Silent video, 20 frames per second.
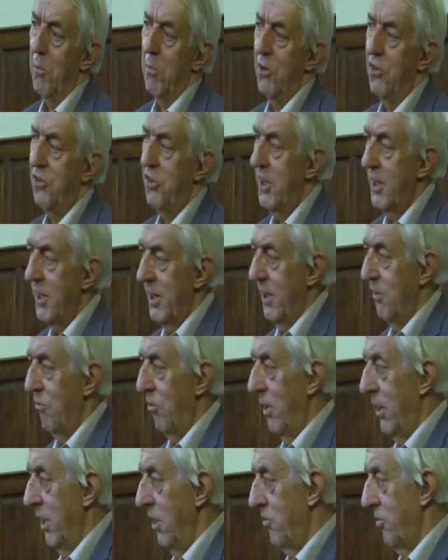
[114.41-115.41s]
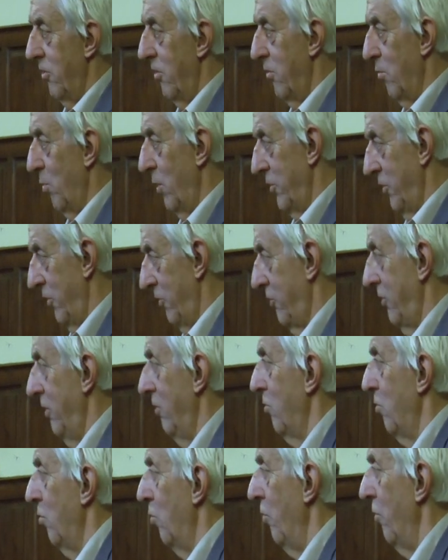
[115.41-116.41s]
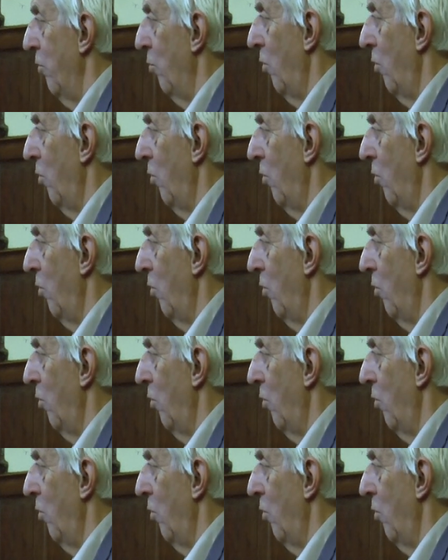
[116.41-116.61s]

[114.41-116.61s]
particularly in relation to what is still called the